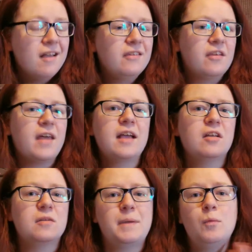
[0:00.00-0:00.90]
So they're
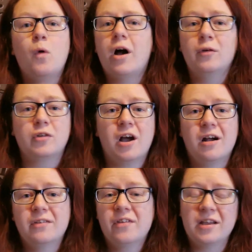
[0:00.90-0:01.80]
going to be wild
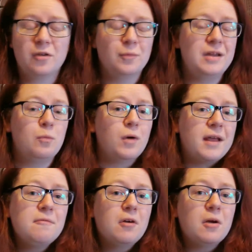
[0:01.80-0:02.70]
cards. I can read
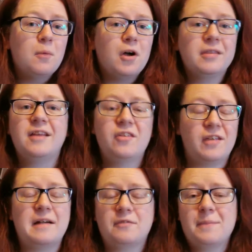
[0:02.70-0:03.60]
whatever I want. They just
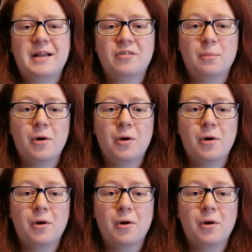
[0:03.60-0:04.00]
have to match the